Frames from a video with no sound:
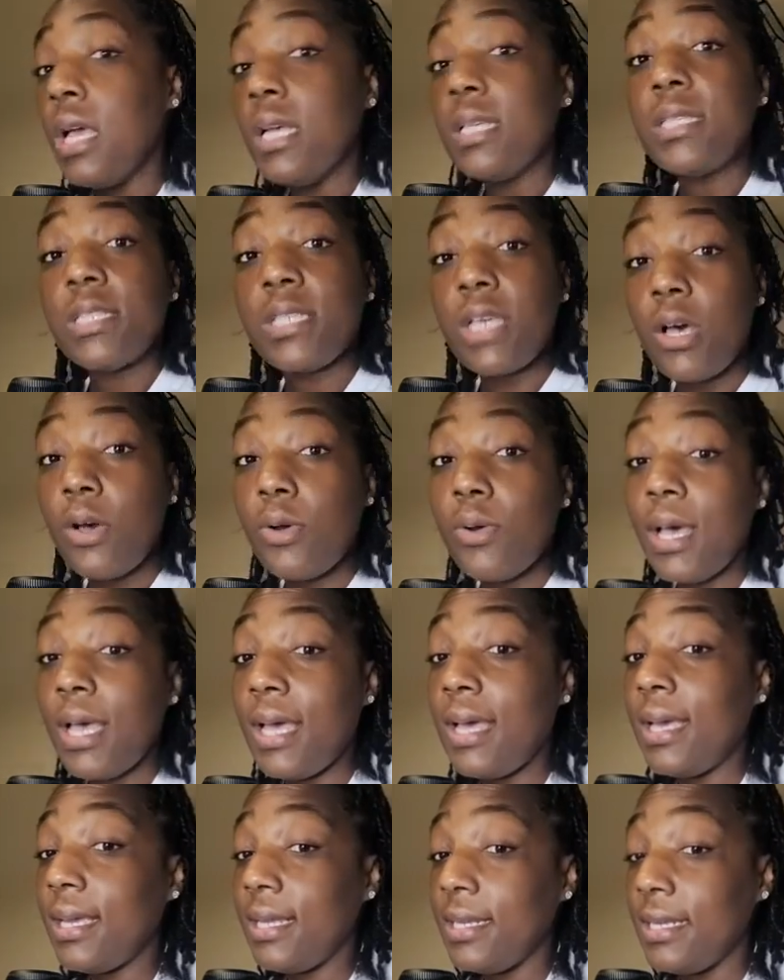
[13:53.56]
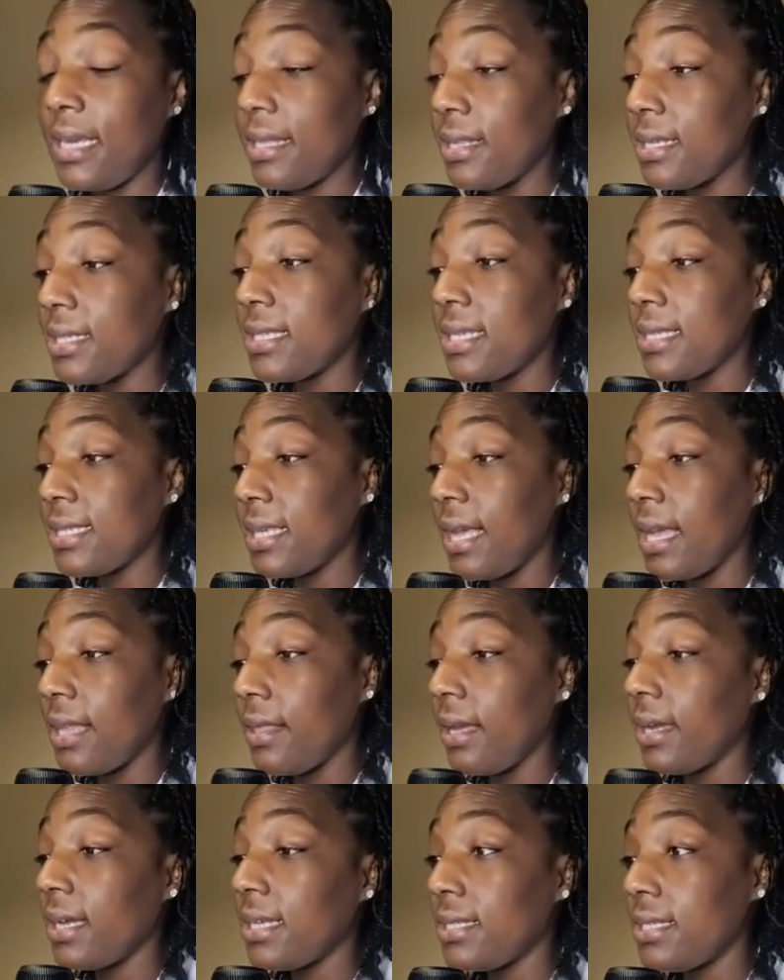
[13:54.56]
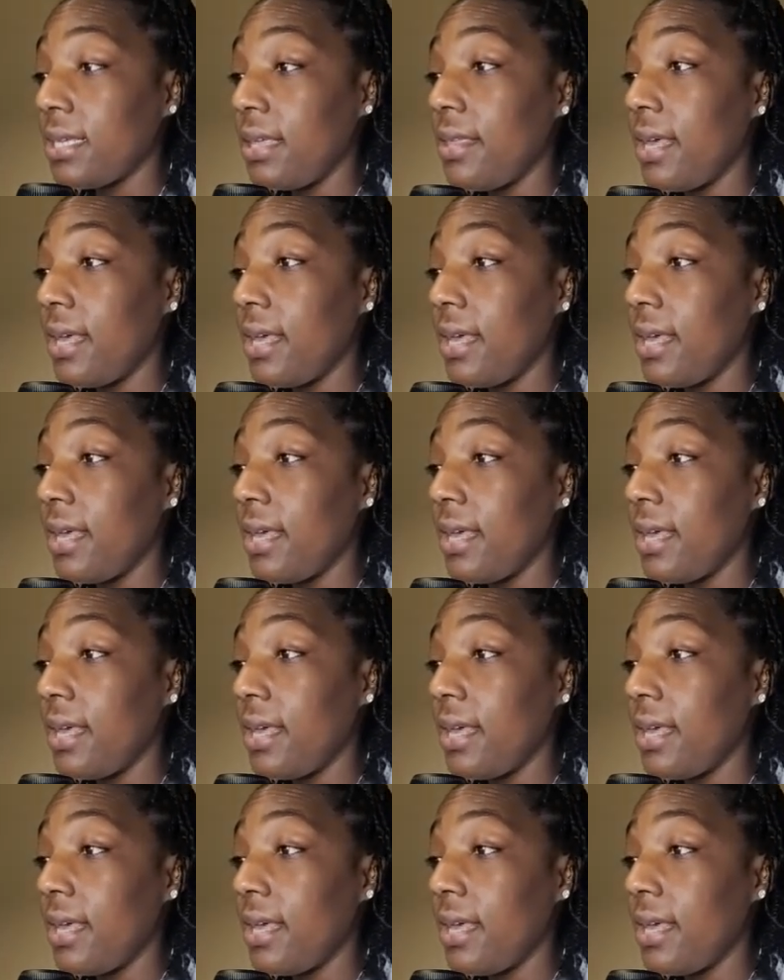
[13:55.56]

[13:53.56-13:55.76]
So needless to say, like I said,